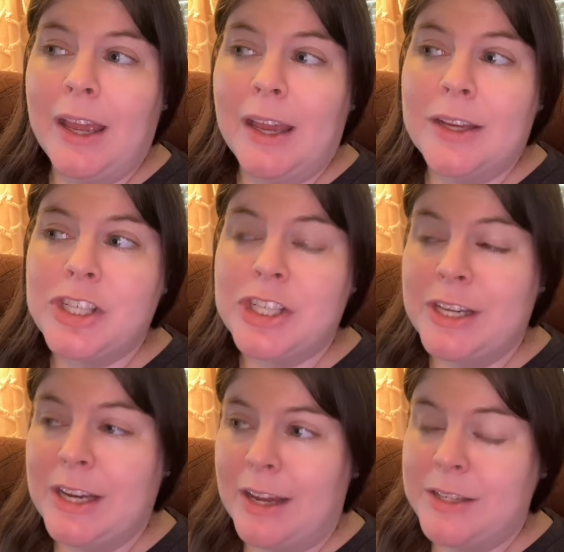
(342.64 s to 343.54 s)

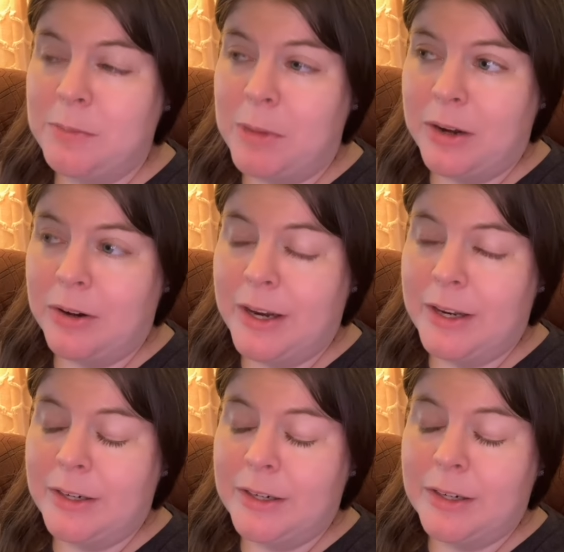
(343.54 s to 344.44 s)
she had to
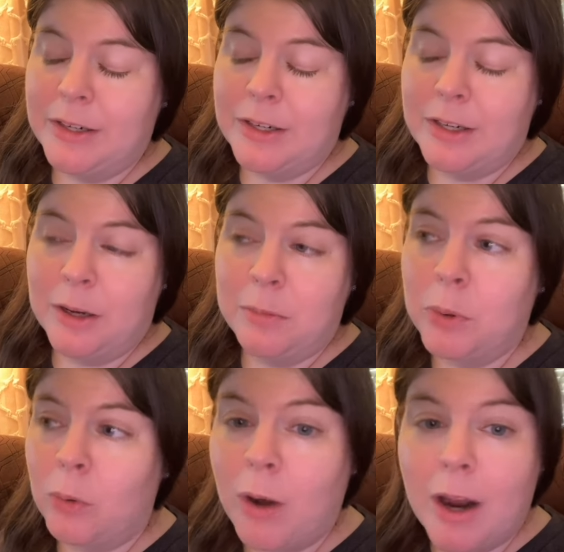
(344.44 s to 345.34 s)
moderate a
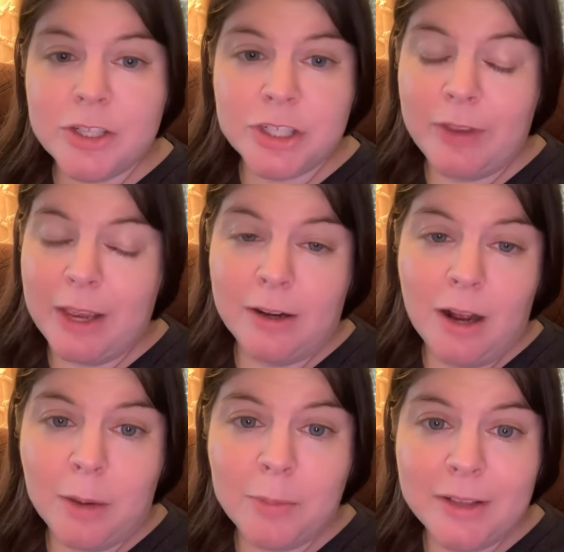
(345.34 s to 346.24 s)
barrage of hate
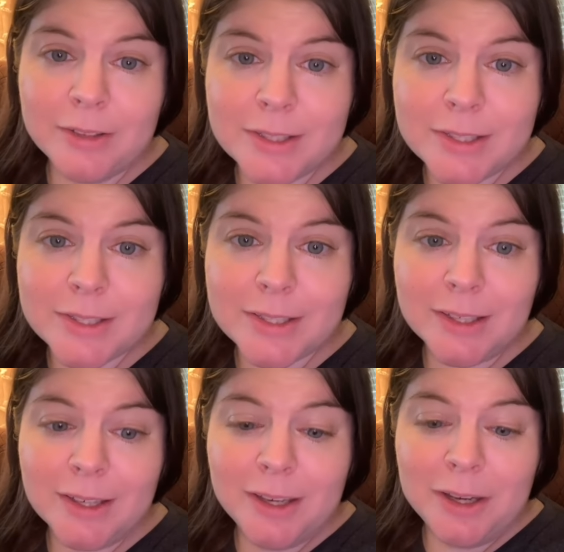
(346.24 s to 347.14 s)
comments
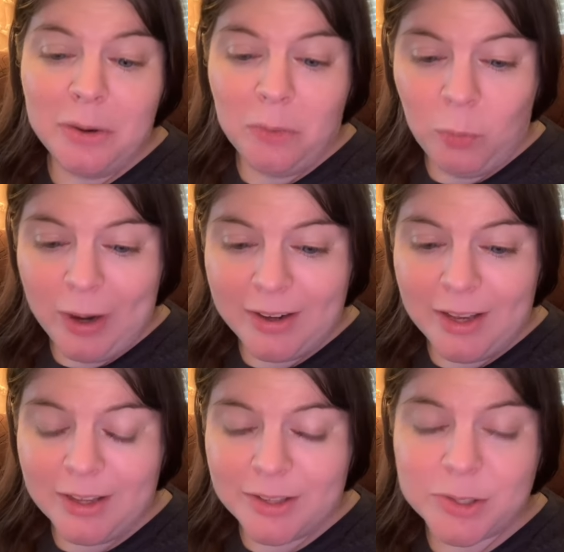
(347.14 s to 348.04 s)
when
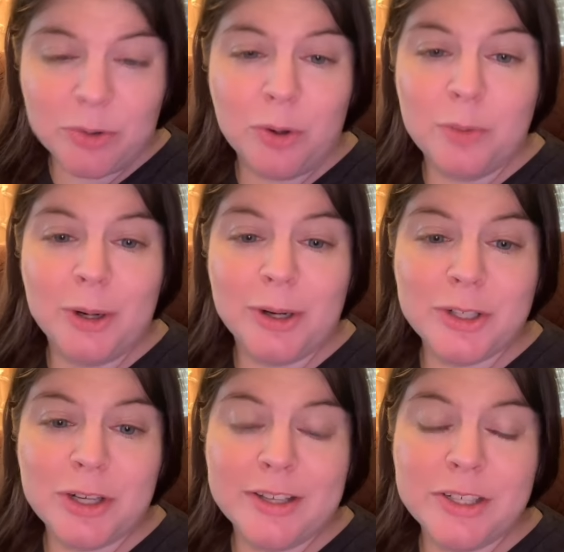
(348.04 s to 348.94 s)
his groomer
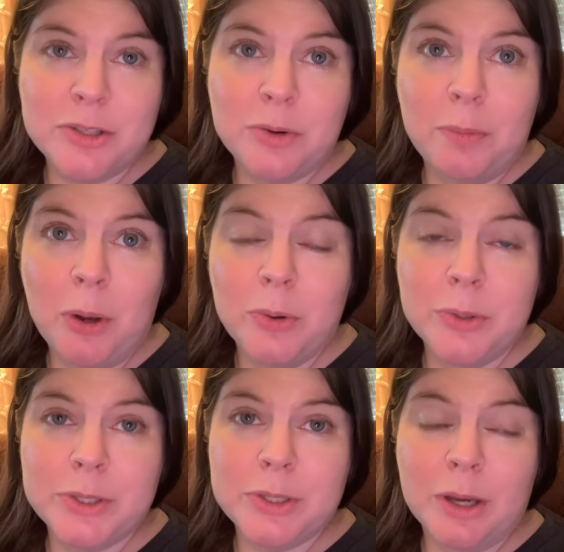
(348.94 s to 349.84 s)
tried to do a
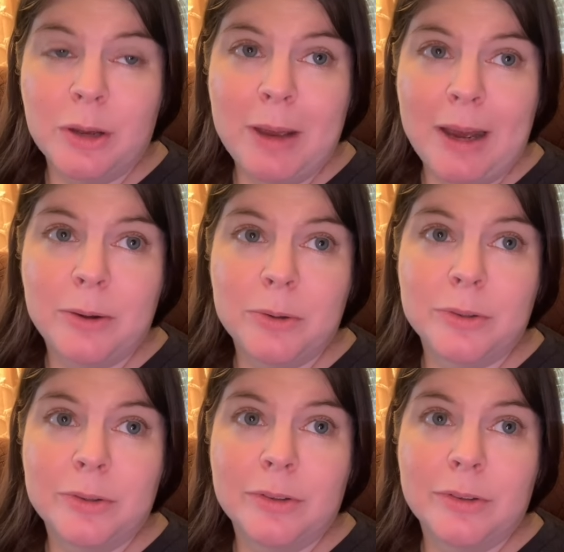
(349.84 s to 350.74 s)
post about,
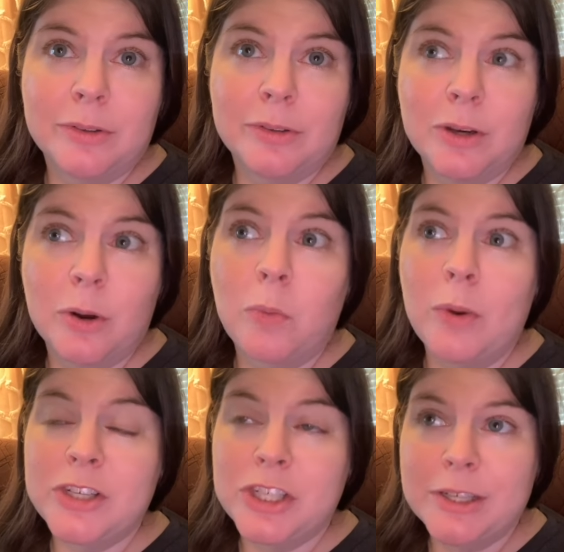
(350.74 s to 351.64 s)
you know,
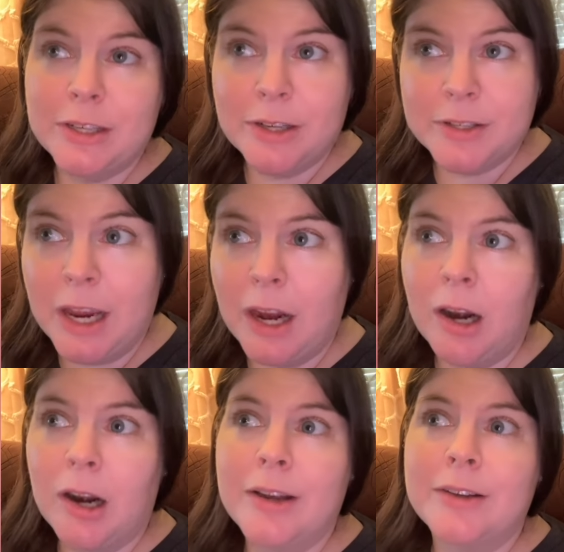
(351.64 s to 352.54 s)
when she did his
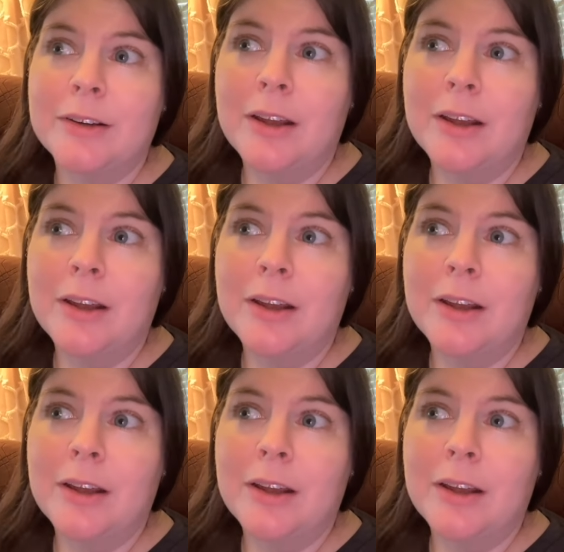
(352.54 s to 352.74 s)
hair and